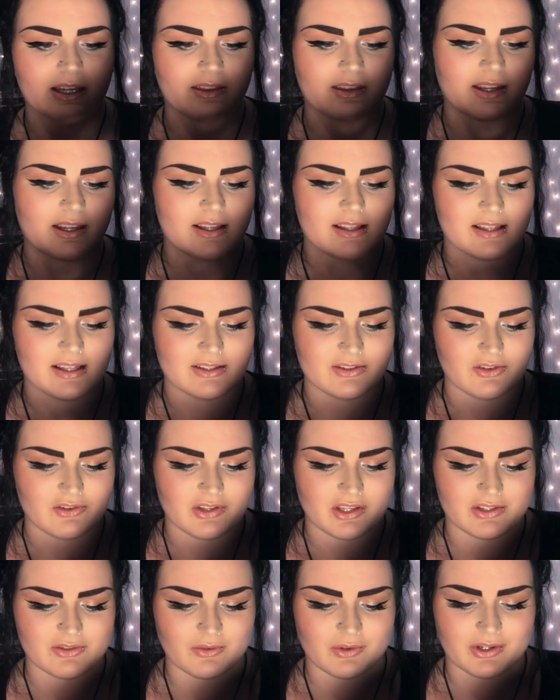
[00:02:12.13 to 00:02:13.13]
I think it, it just
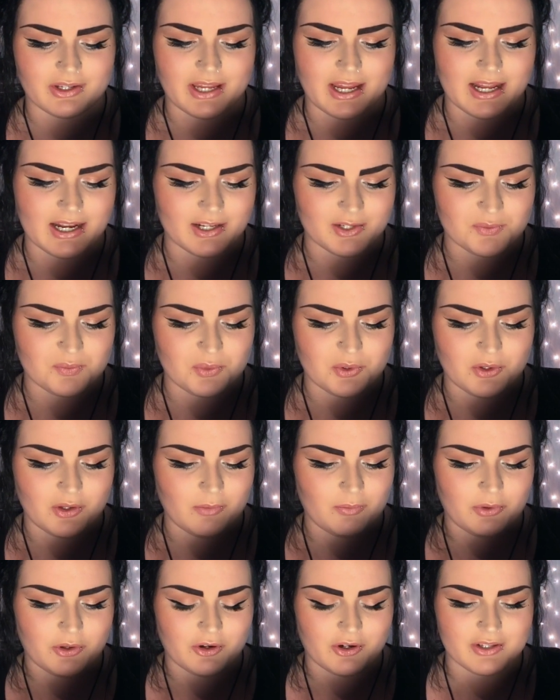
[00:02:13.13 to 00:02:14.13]
says Organics
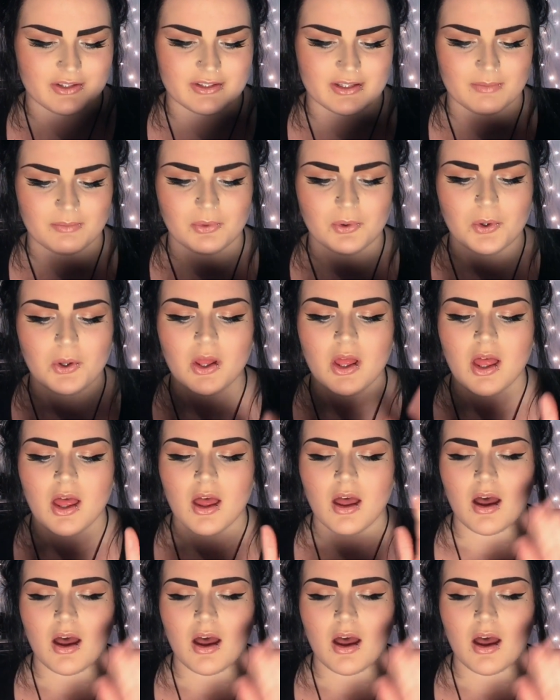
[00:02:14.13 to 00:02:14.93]
Beauty Pure and Simple.